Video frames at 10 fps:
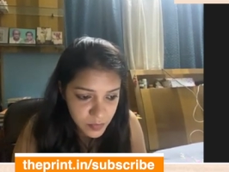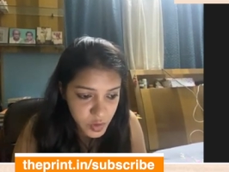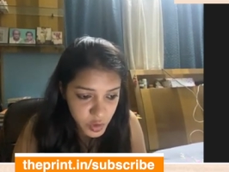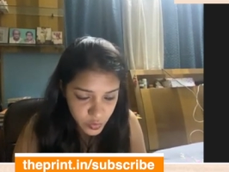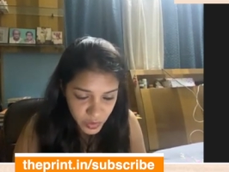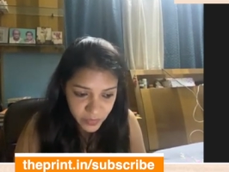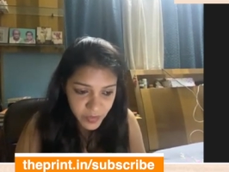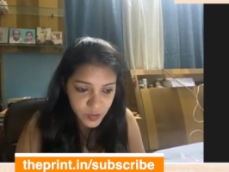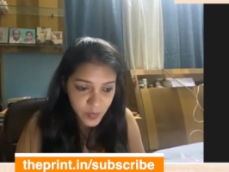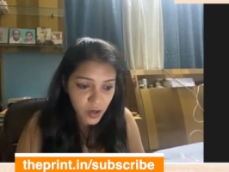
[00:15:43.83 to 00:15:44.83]
touring
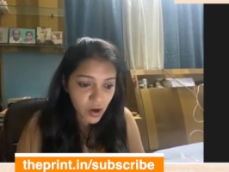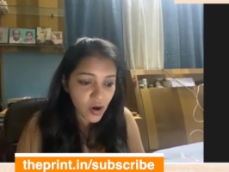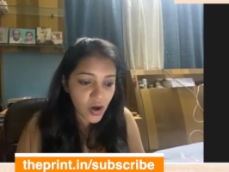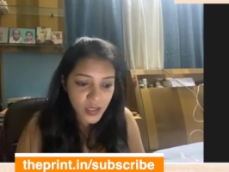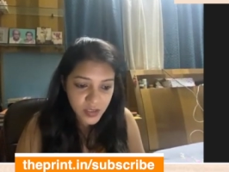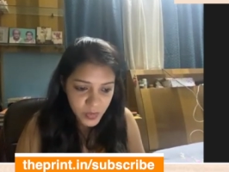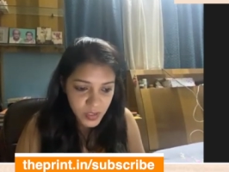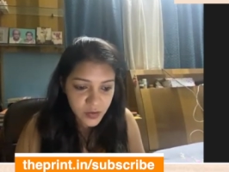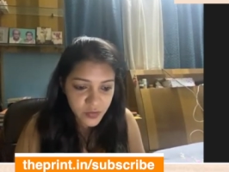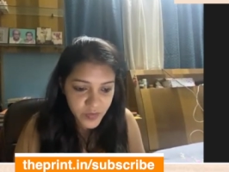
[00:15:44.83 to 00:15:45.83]
west bengal and
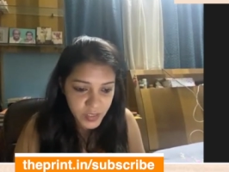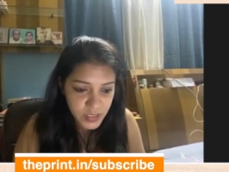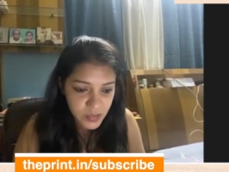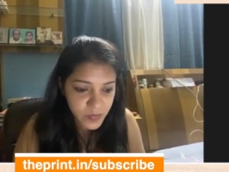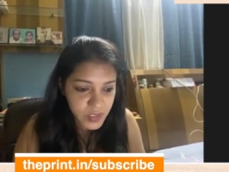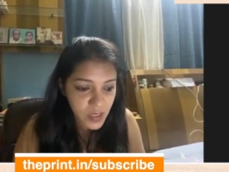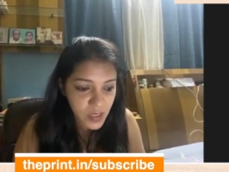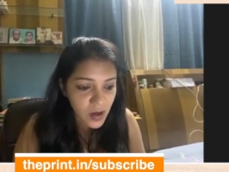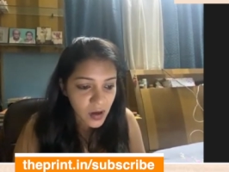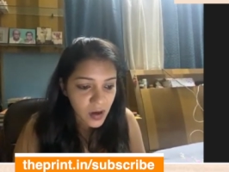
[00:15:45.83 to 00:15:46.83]
speaking to victims
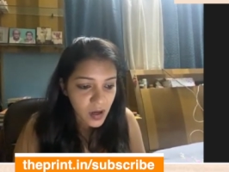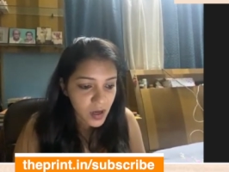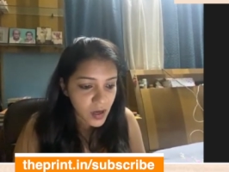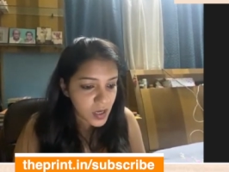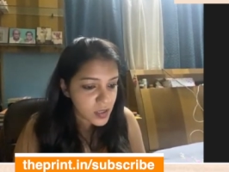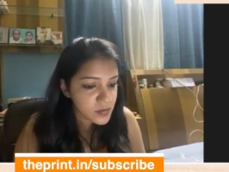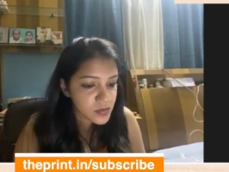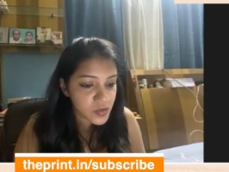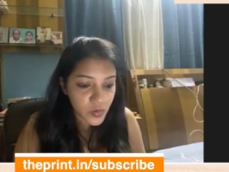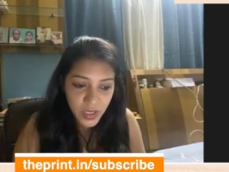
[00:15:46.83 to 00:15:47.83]

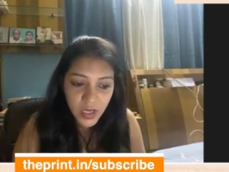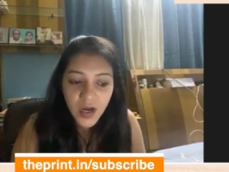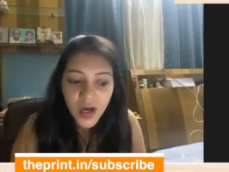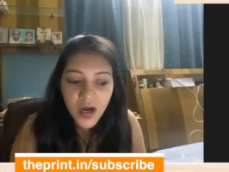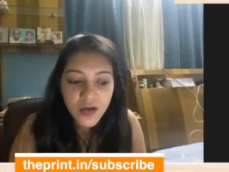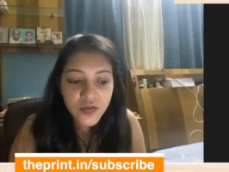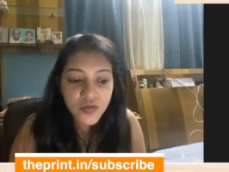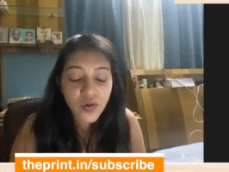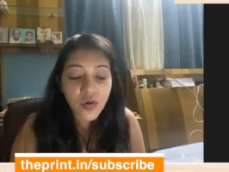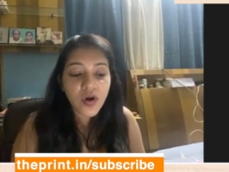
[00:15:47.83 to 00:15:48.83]
and okay
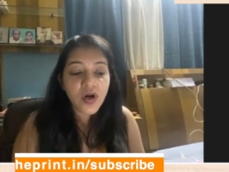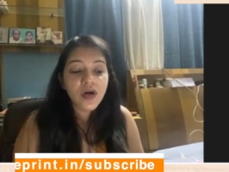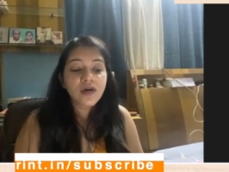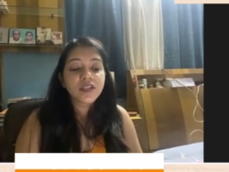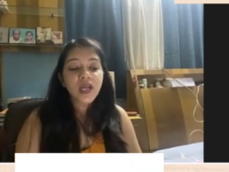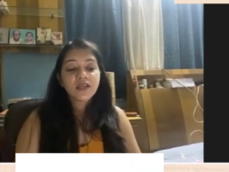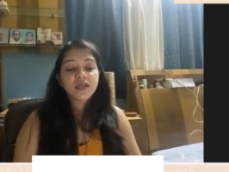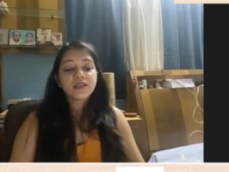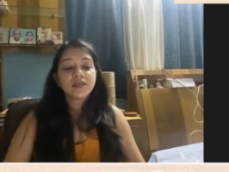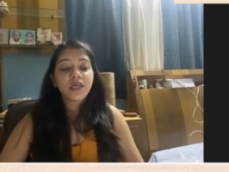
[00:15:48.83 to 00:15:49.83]
so uh,
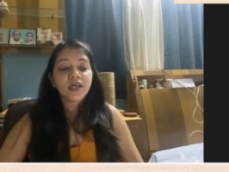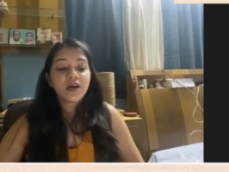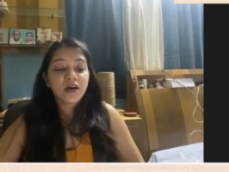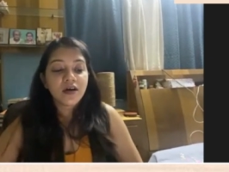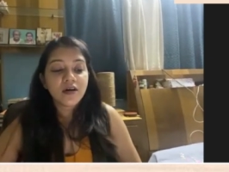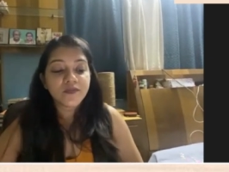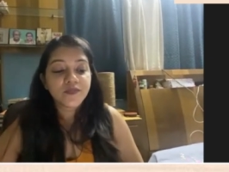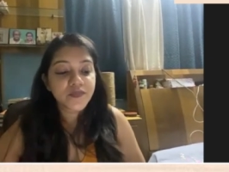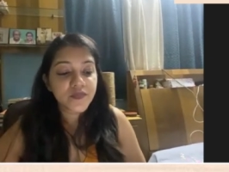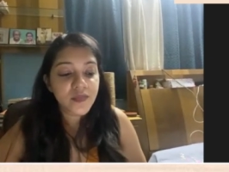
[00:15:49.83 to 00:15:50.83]
shari see uh,
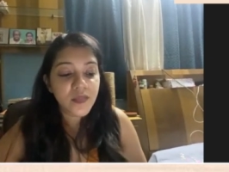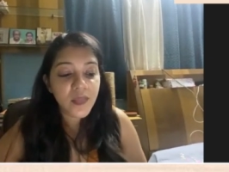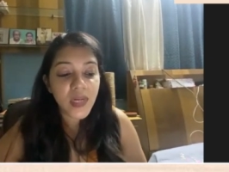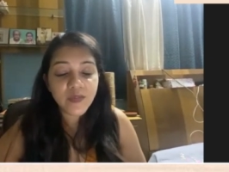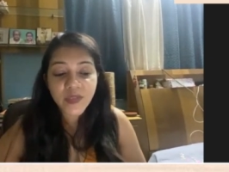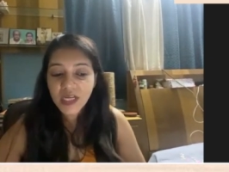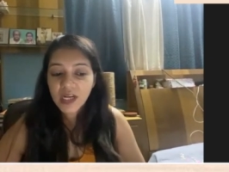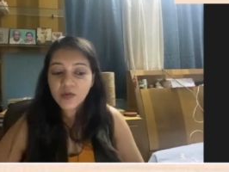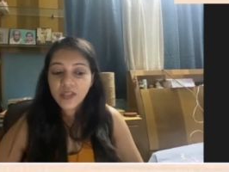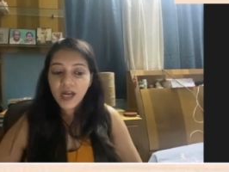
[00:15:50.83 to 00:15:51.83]
let me tell
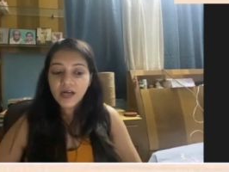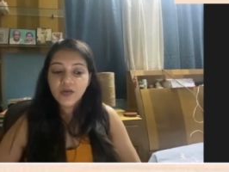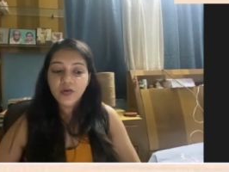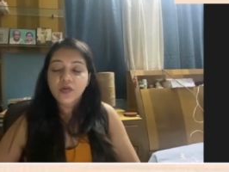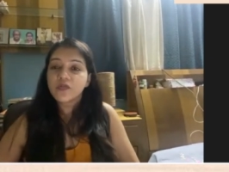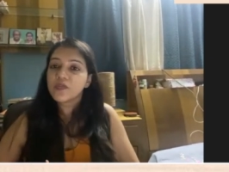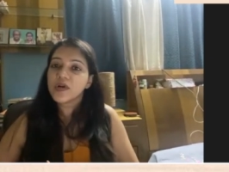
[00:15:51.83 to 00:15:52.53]
you that you know